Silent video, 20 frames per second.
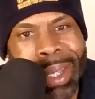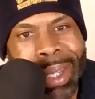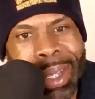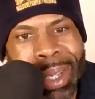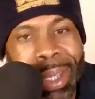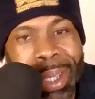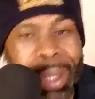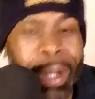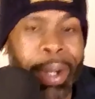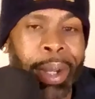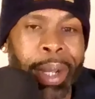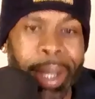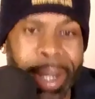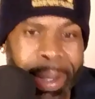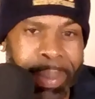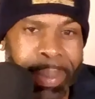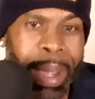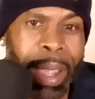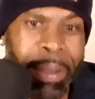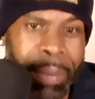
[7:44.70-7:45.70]
You're going to
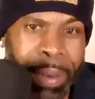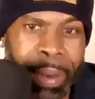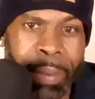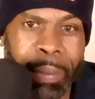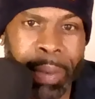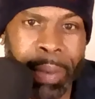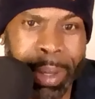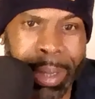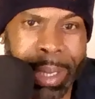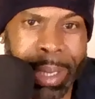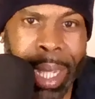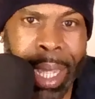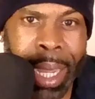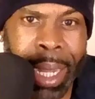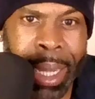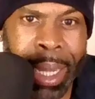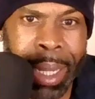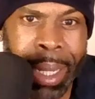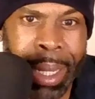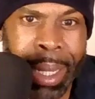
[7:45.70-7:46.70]
pay for the first
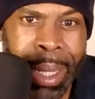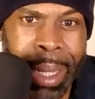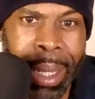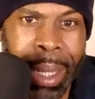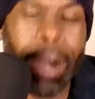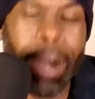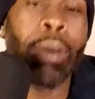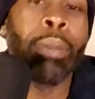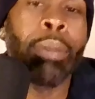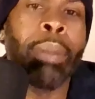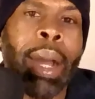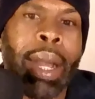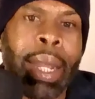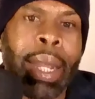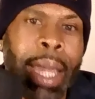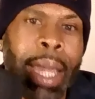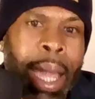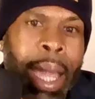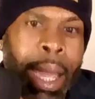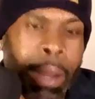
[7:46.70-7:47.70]
date? Oh my
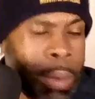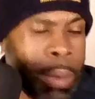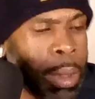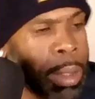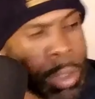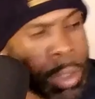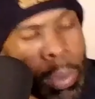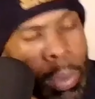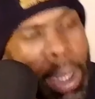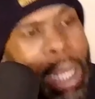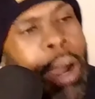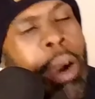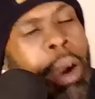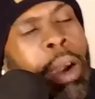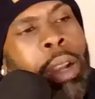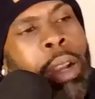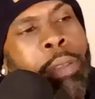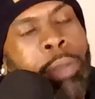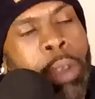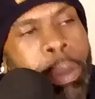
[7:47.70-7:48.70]
God. Well,
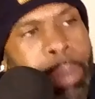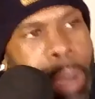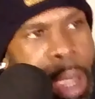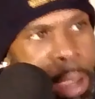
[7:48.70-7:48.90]
sweetheart, if you pay